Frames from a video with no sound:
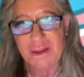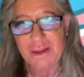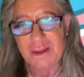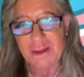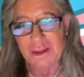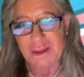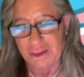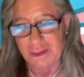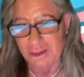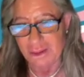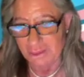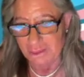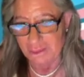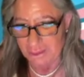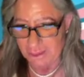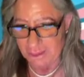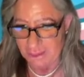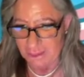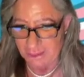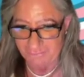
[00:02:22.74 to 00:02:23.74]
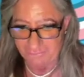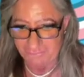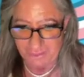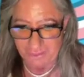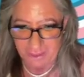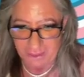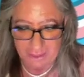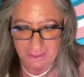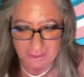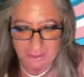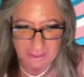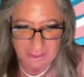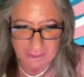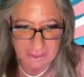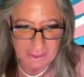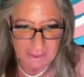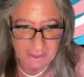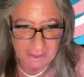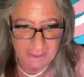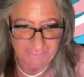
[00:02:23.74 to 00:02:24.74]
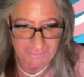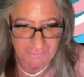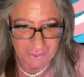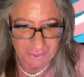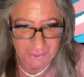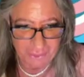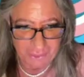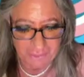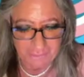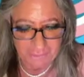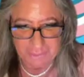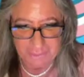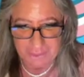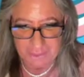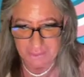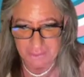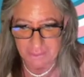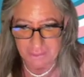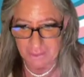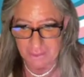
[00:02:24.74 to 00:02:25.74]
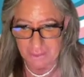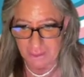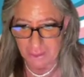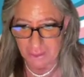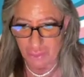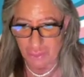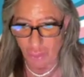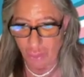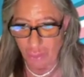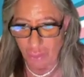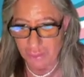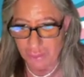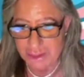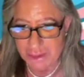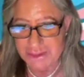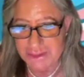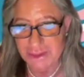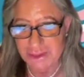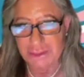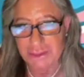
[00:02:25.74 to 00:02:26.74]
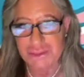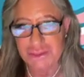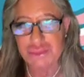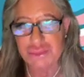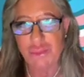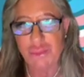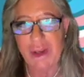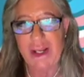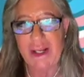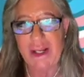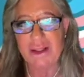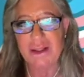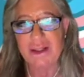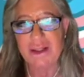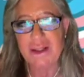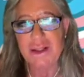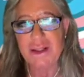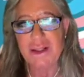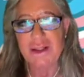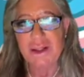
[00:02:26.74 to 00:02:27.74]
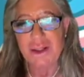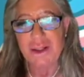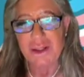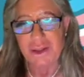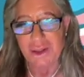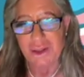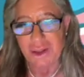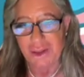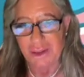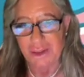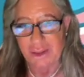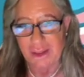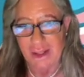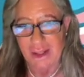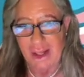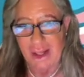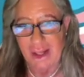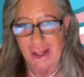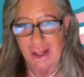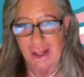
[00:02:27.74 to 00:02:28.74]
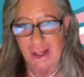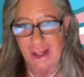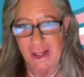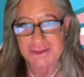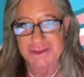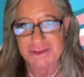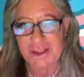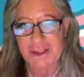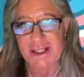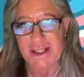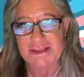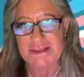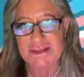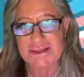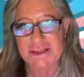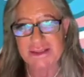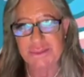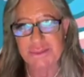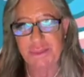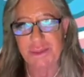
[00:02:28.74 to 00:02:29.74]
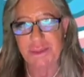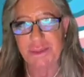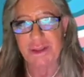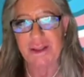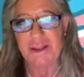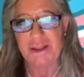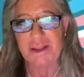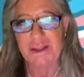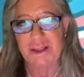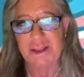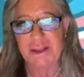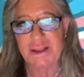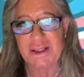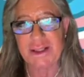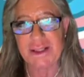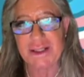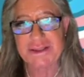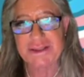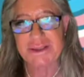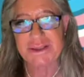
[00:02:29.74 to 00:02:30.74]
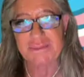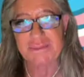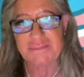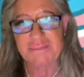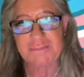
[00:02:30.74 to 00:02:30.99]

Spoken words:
You know, if your goal is to lose weight, you're going to have to exercise discipline in the kitchen.